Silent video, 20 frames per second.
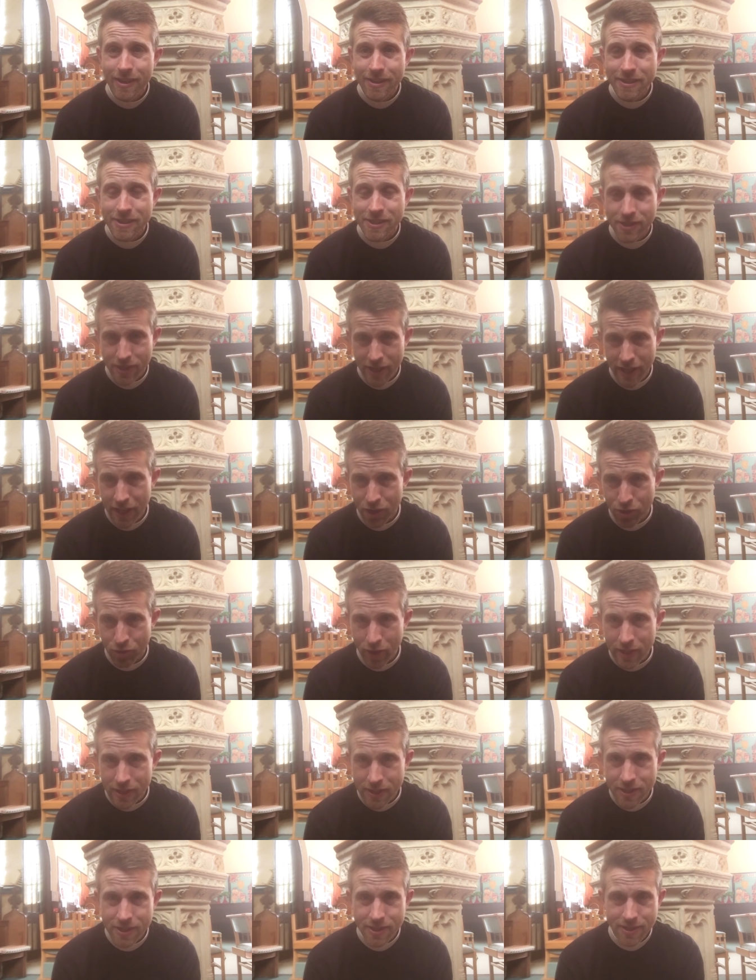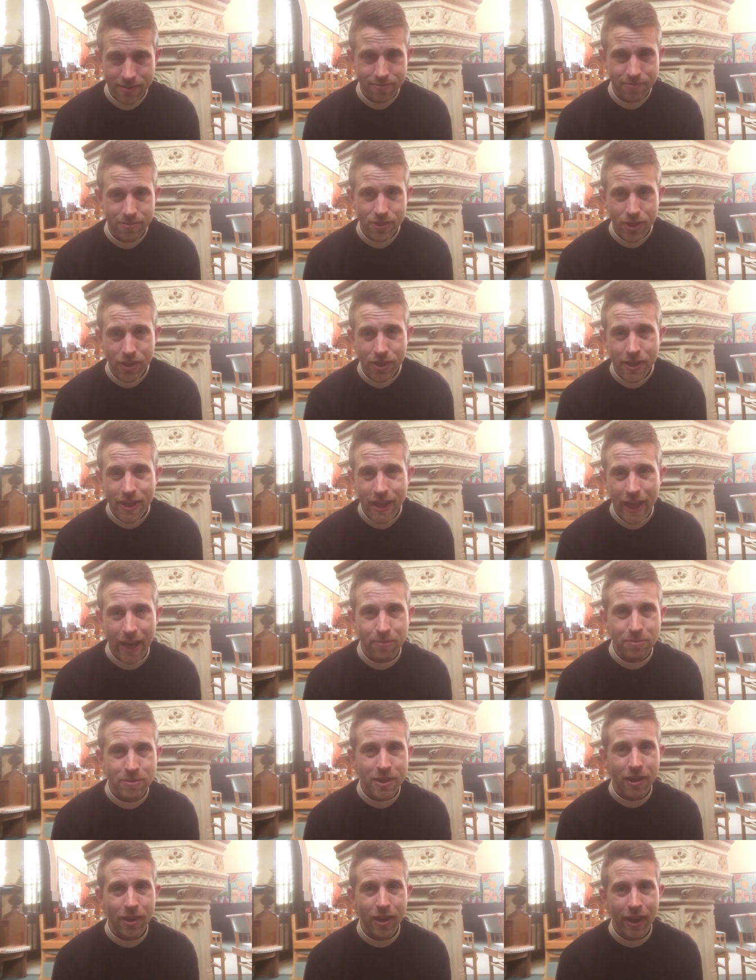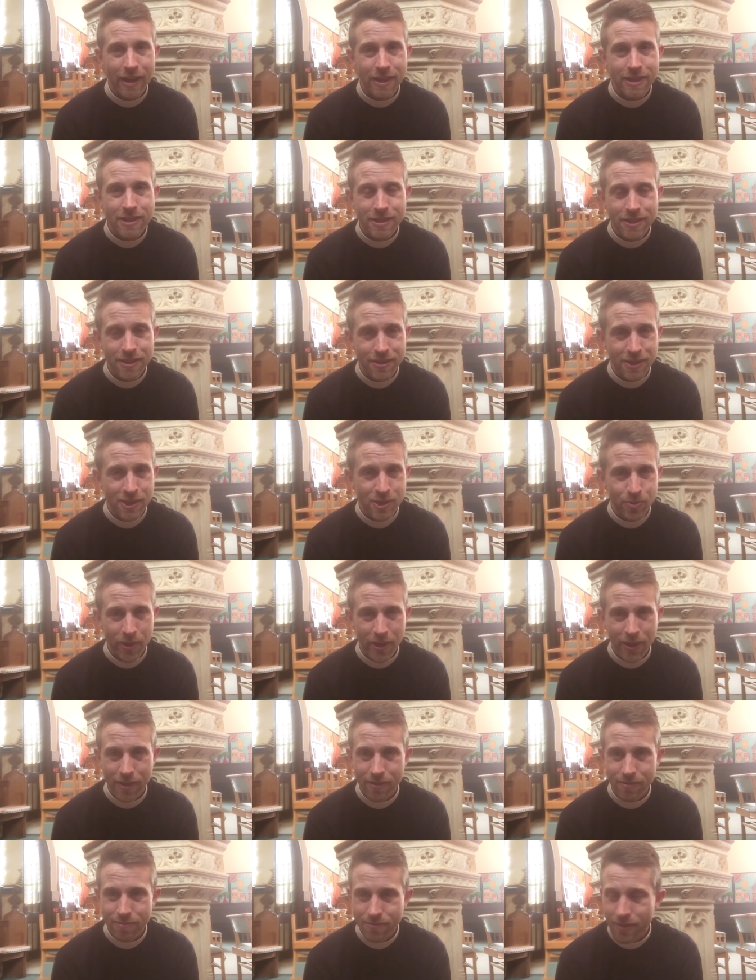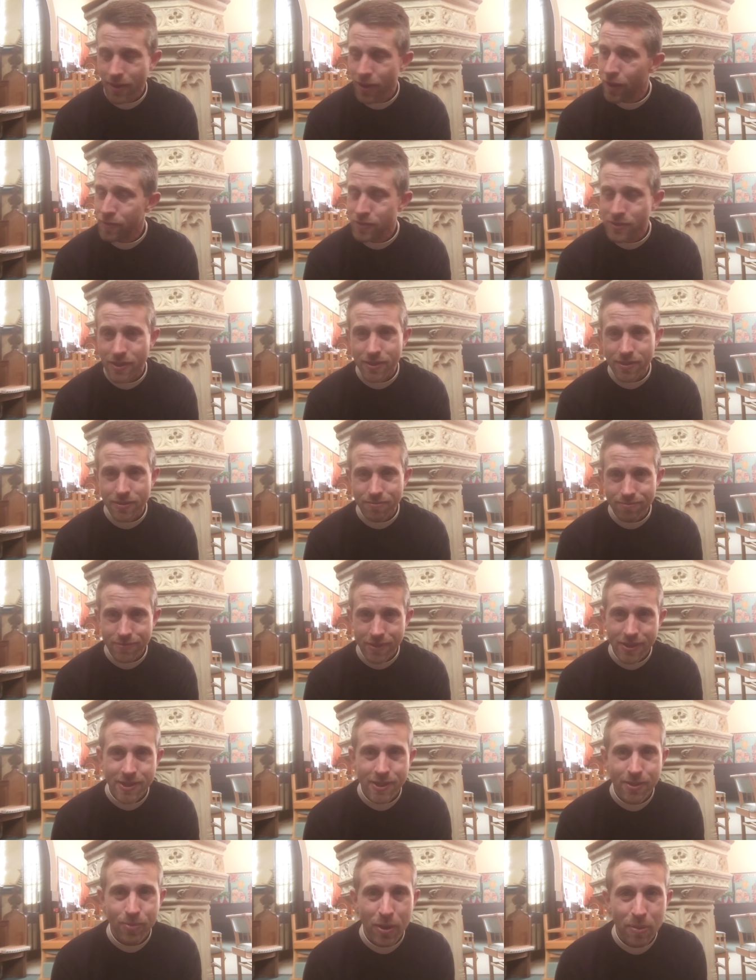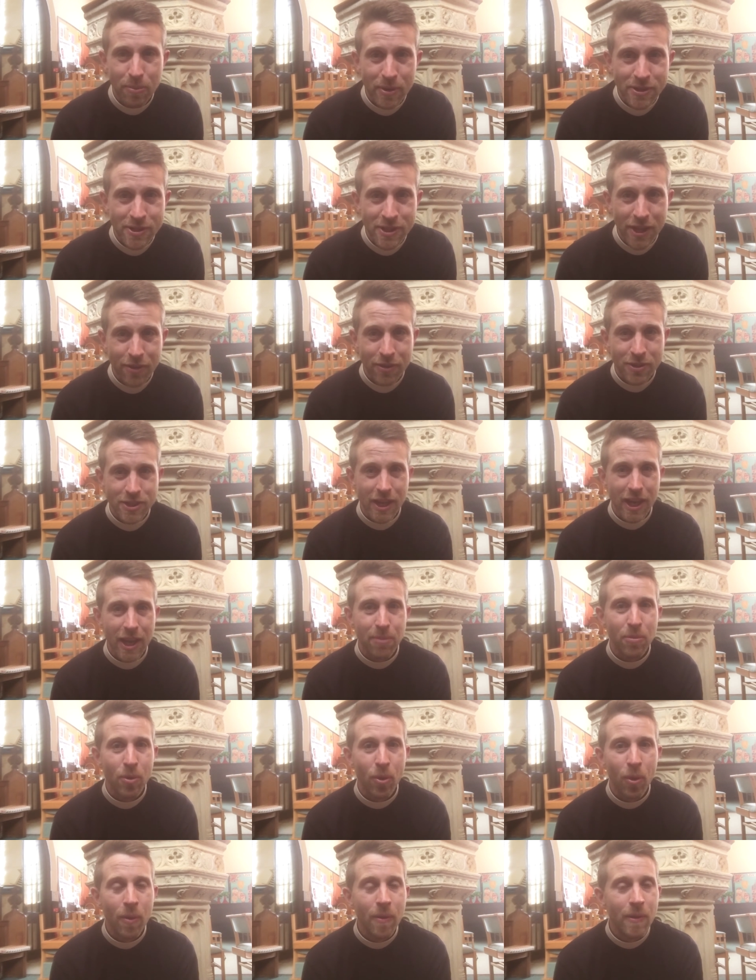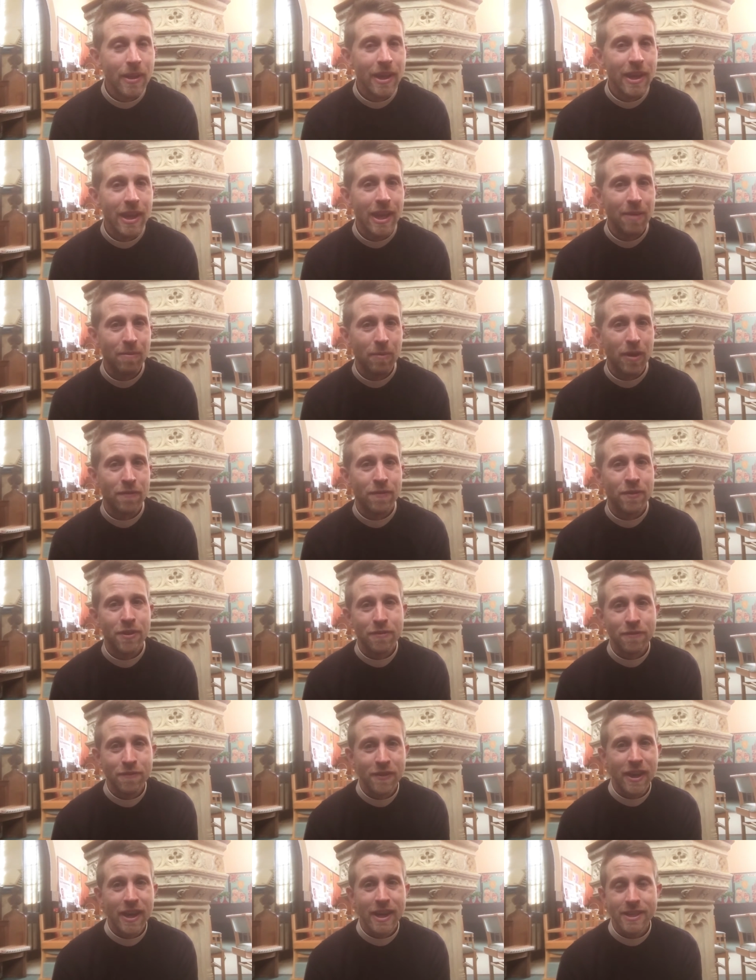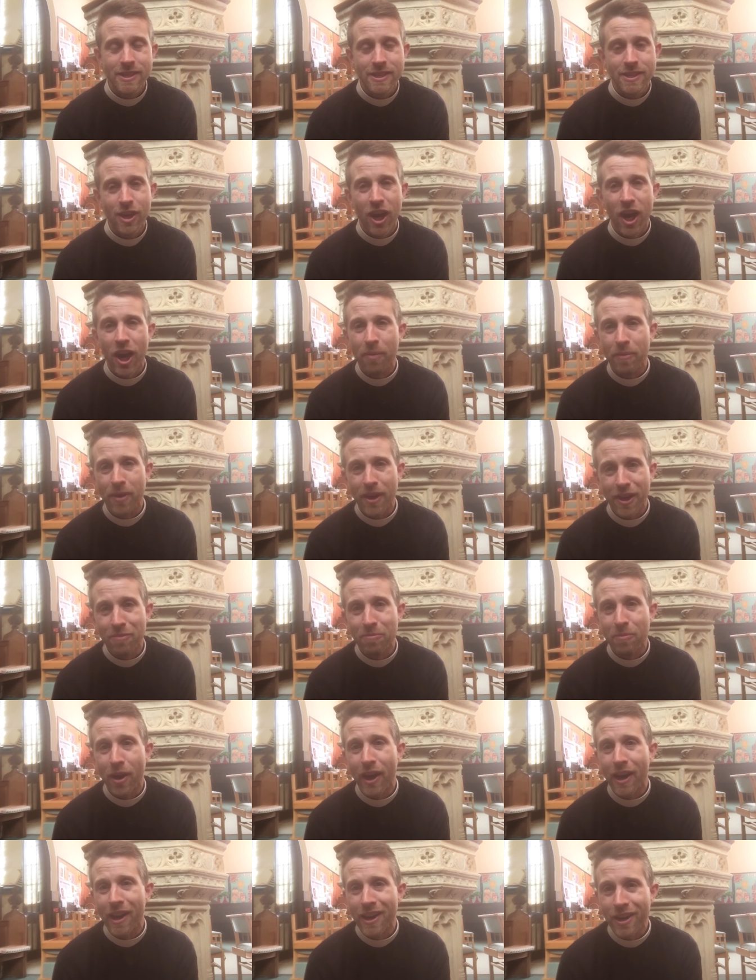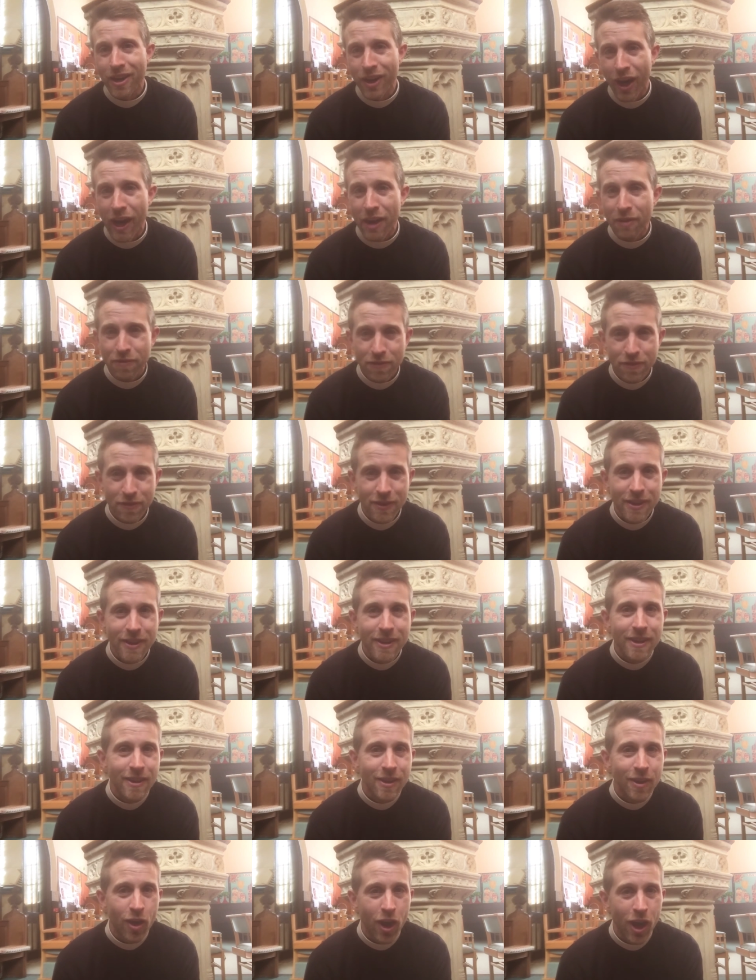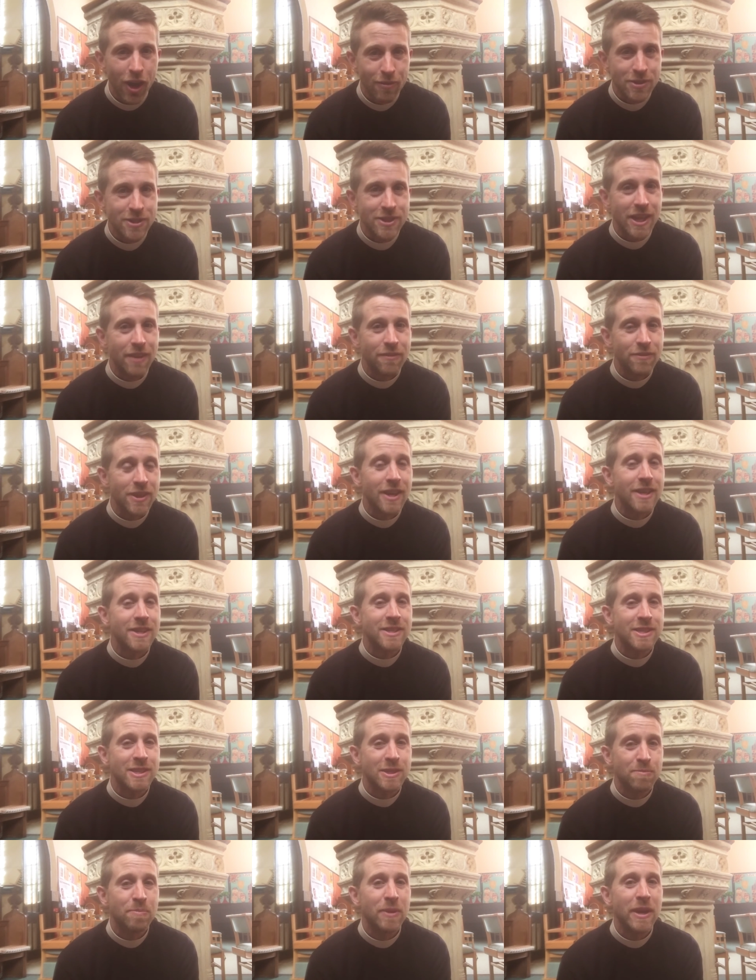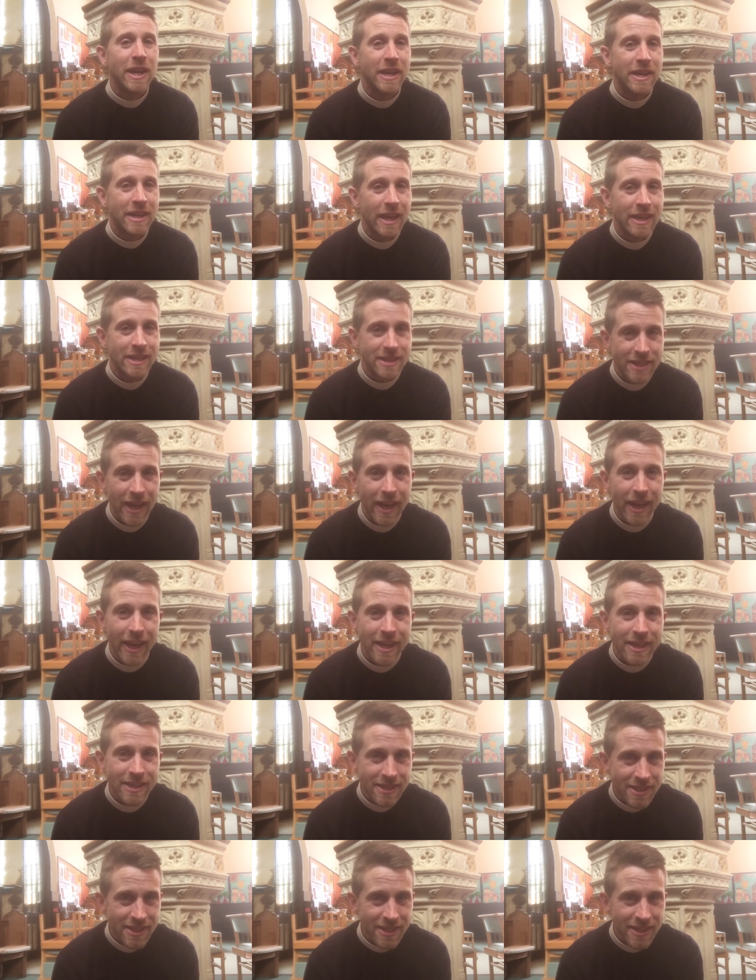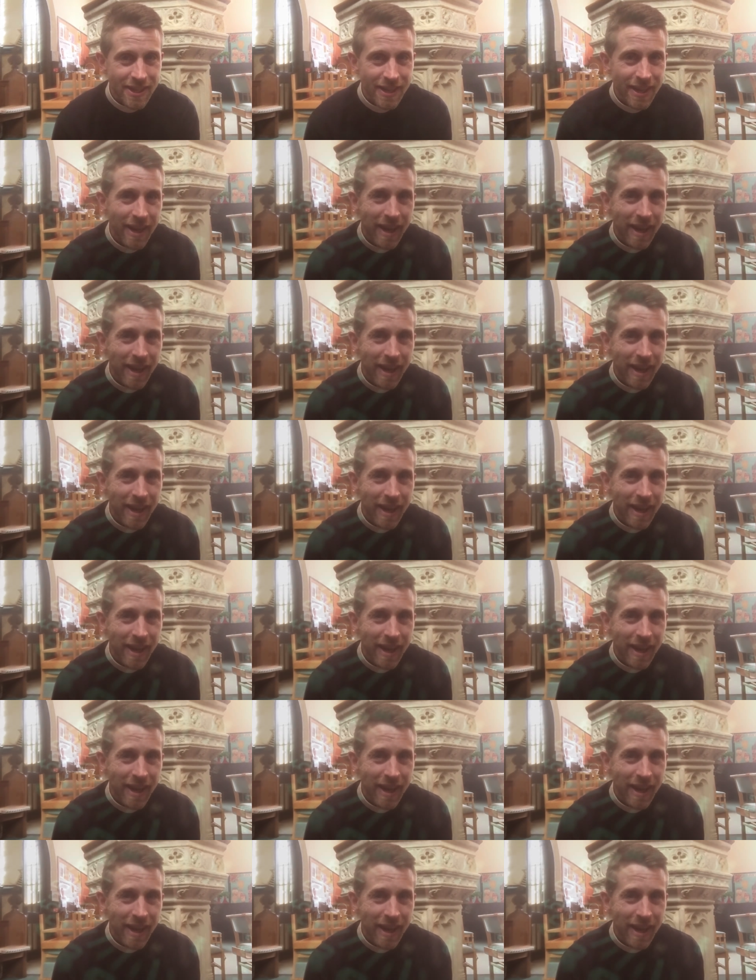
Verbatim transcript: secret which only came to light this week, and after this, it won't be a secret anymore. But for the first time in my life, I received a speeding ticket